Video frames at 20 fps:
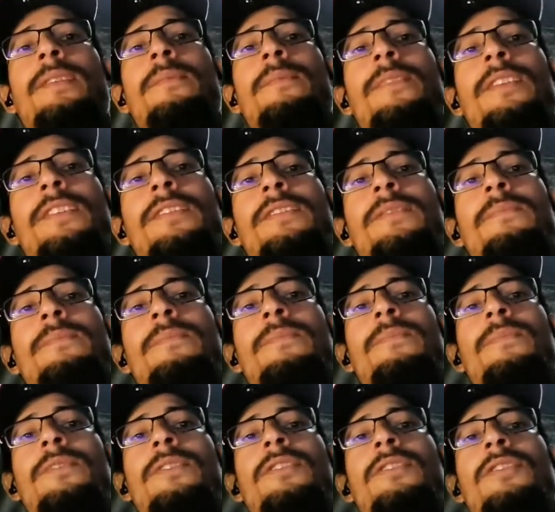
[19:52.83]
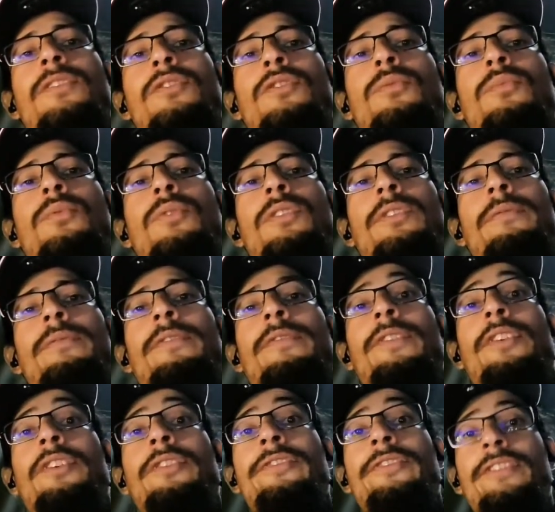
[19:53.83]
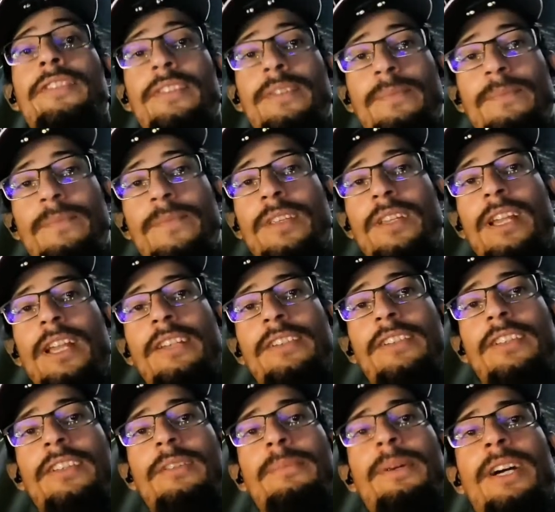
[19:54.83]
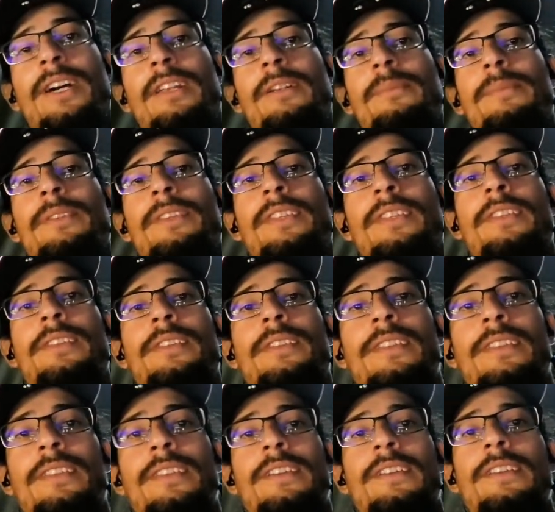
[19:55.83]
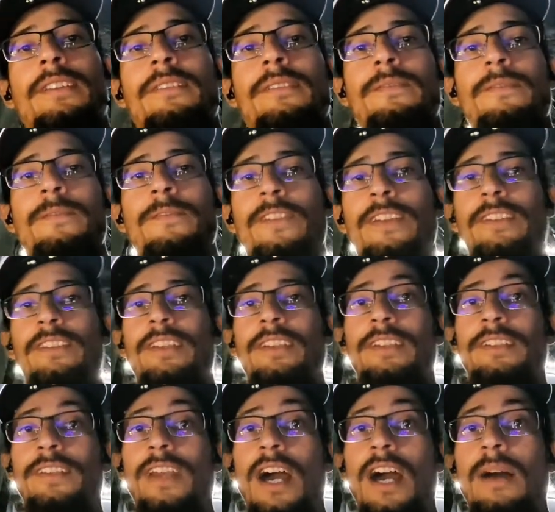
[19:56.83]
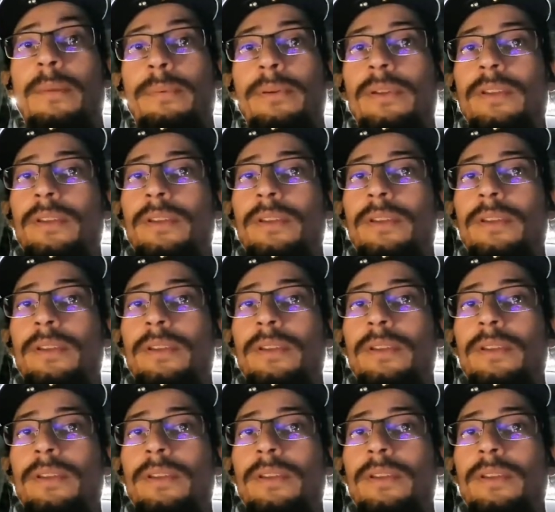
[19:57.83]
this tube were reverse, uh, actually on the bottom, and then the vent on the top.